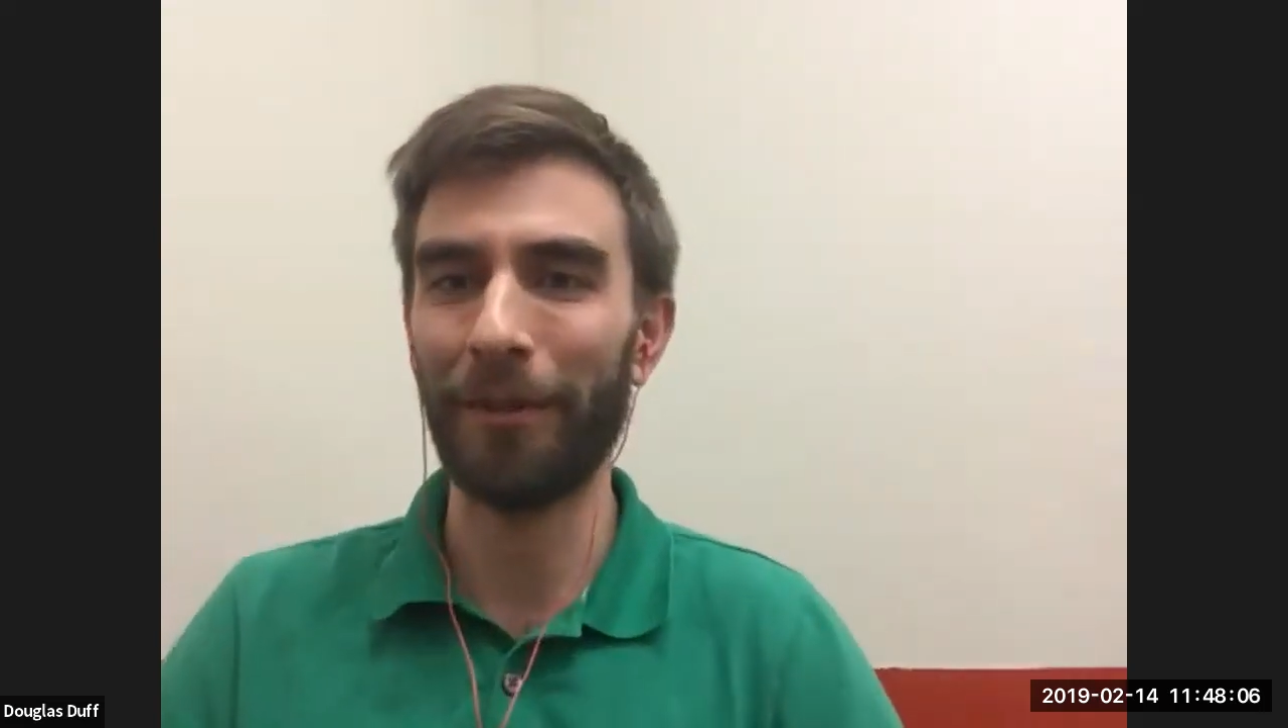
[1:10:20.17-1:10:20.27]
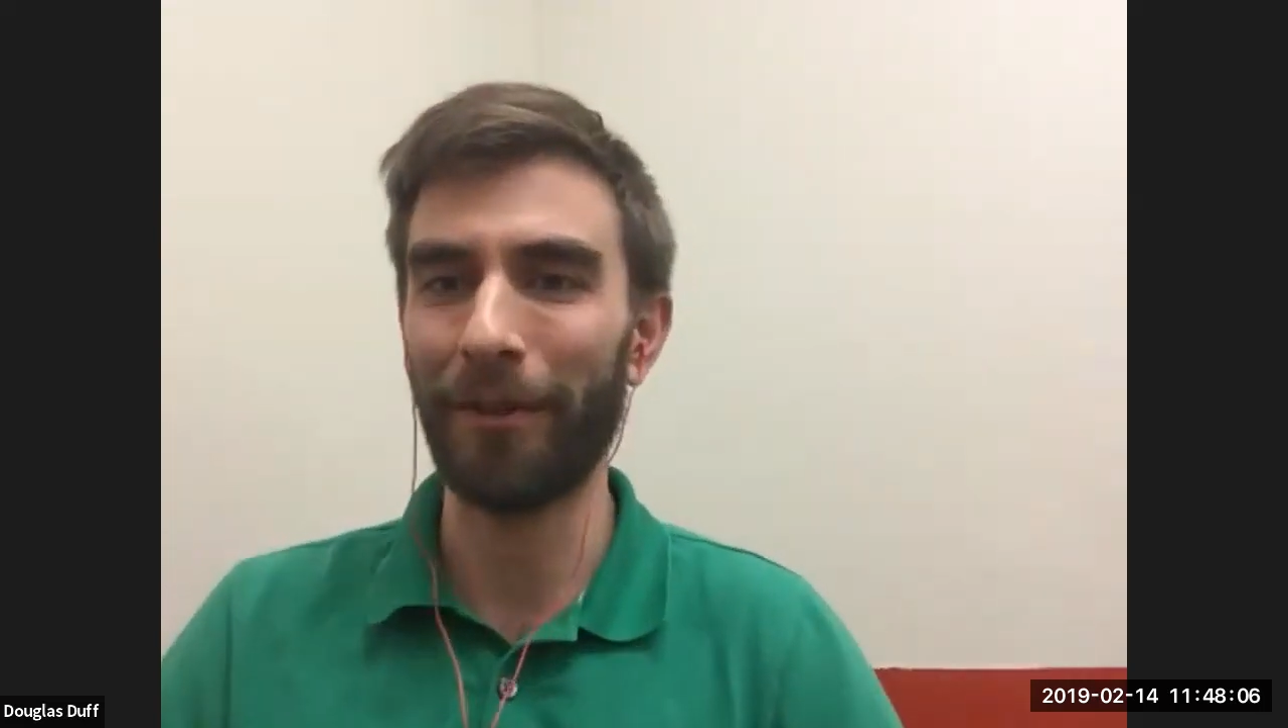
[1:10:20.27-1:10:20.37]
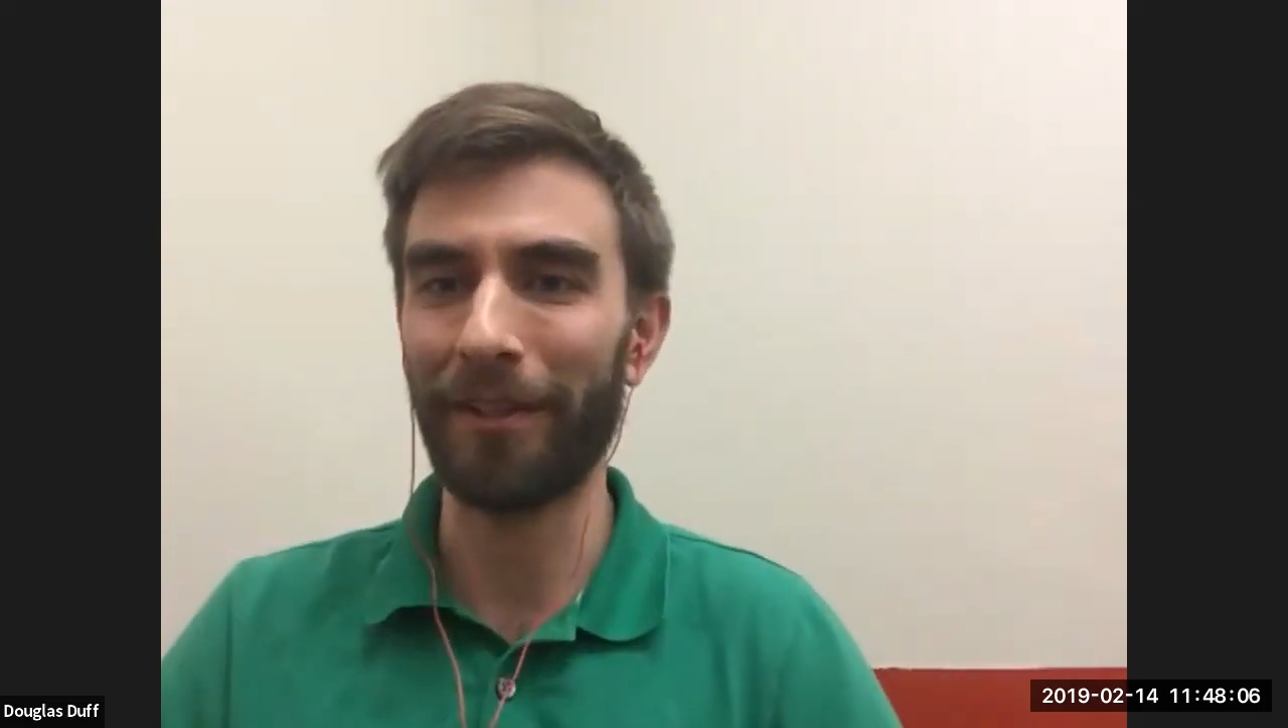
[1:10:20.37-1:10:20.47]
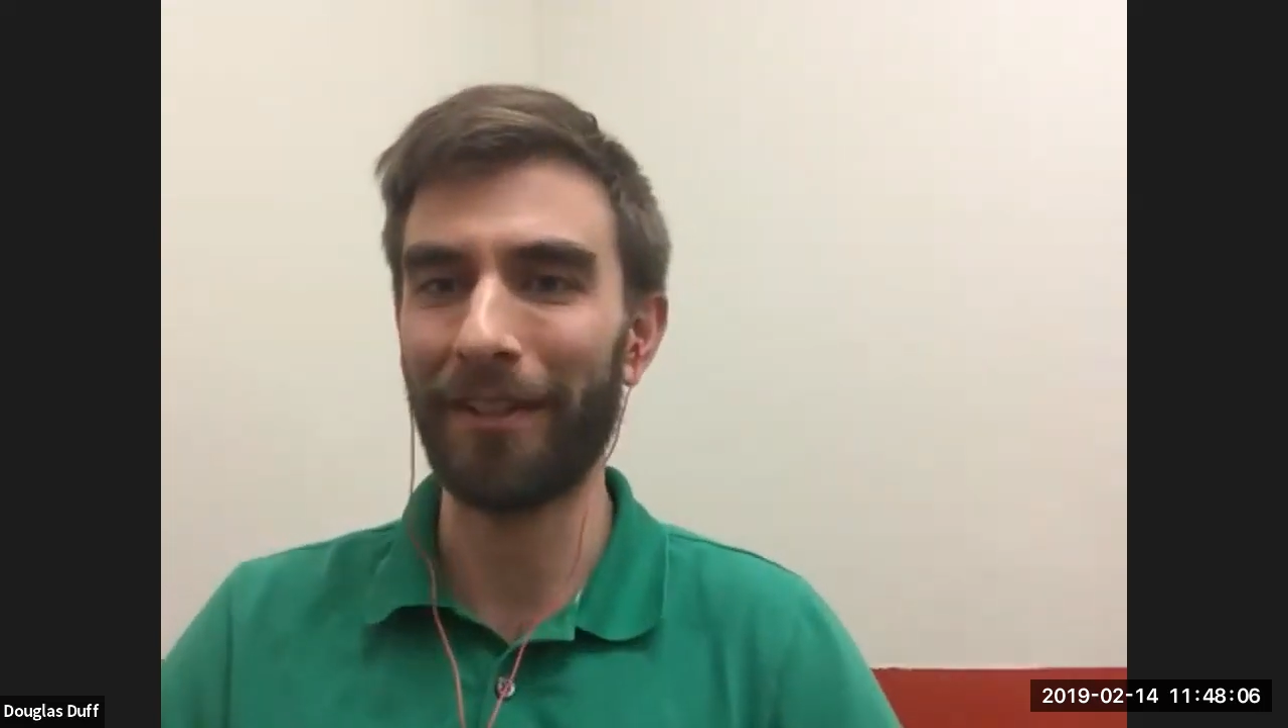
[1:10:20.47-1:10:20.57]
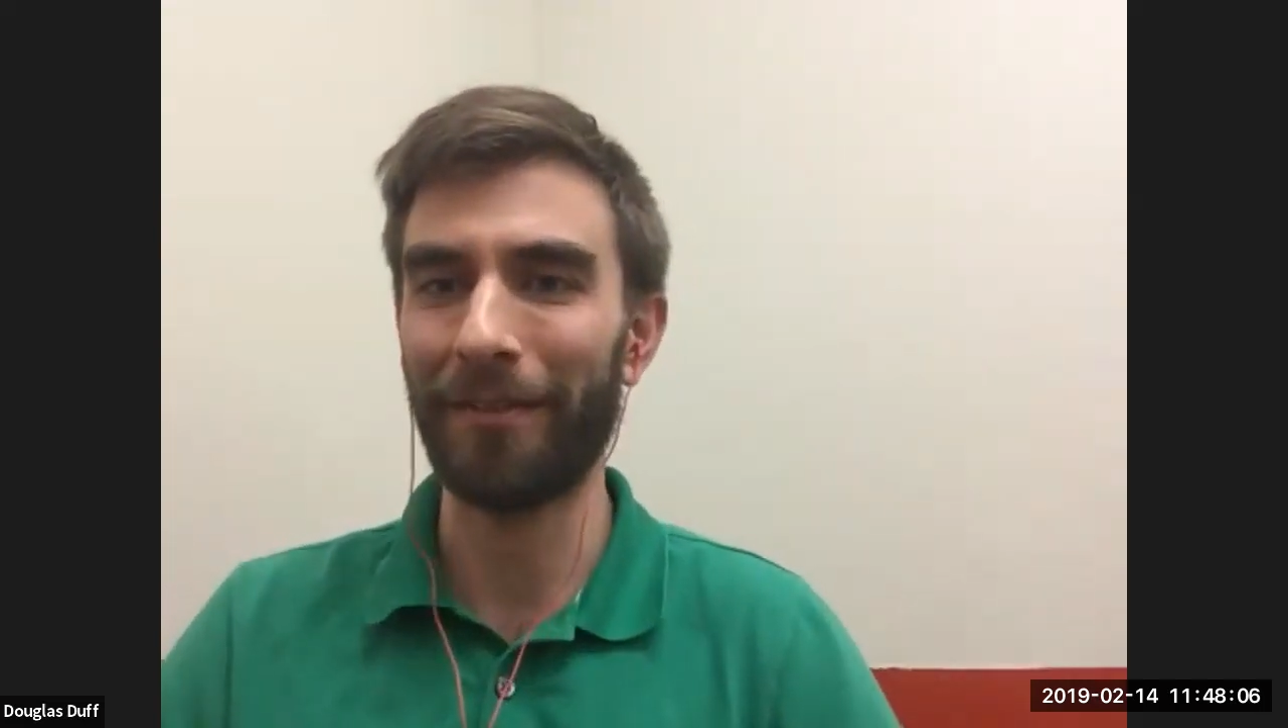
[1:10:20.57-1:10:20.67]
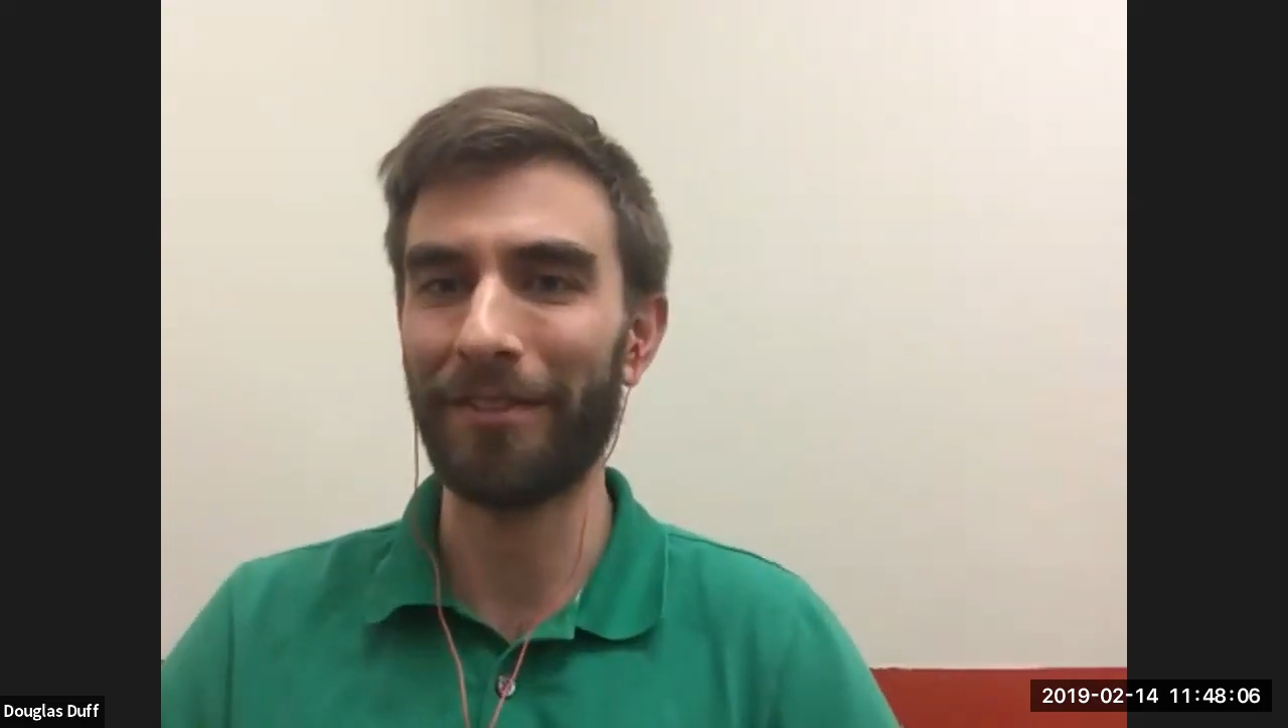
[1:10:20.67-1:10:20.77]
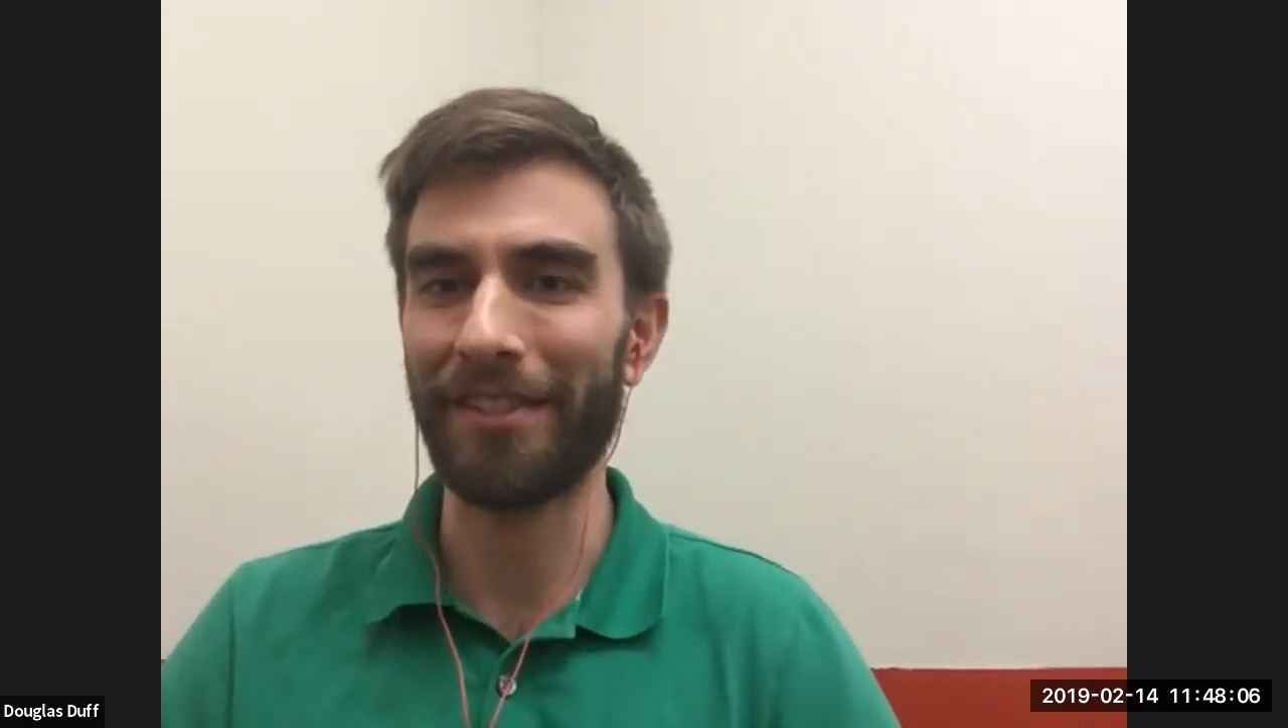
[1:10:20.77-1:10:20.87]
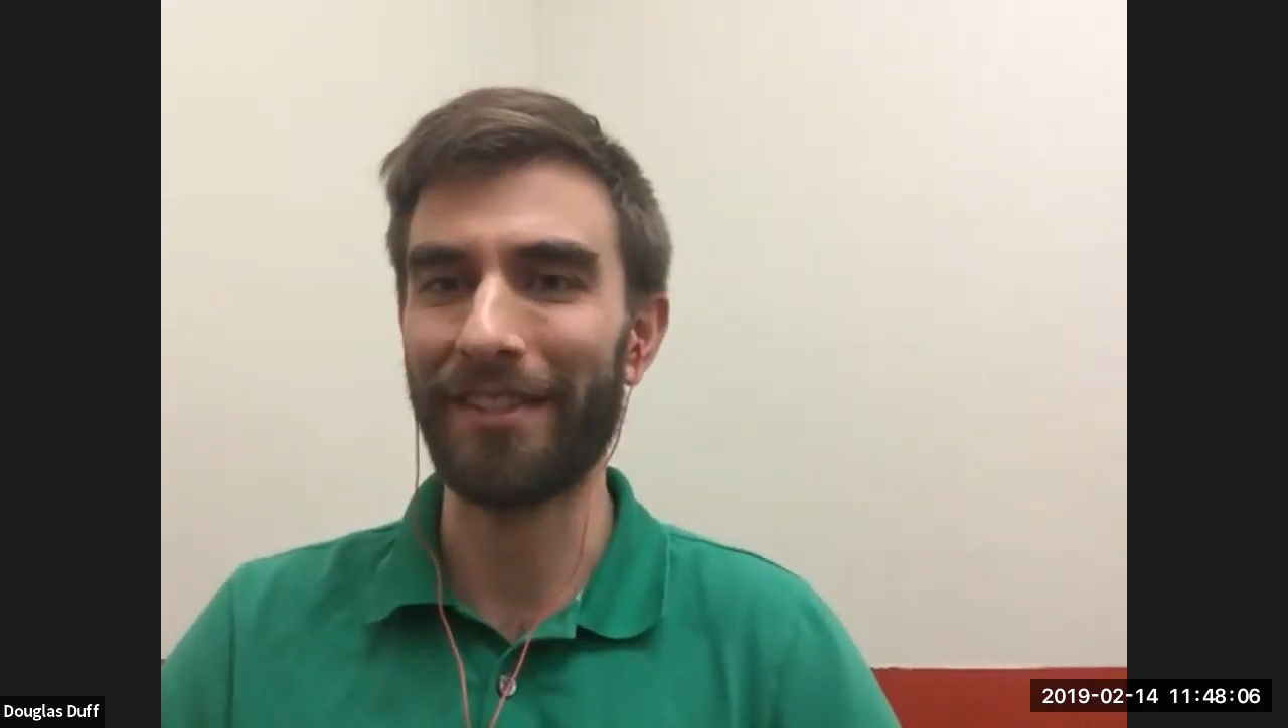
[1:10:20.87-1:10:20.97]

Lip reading: worked up just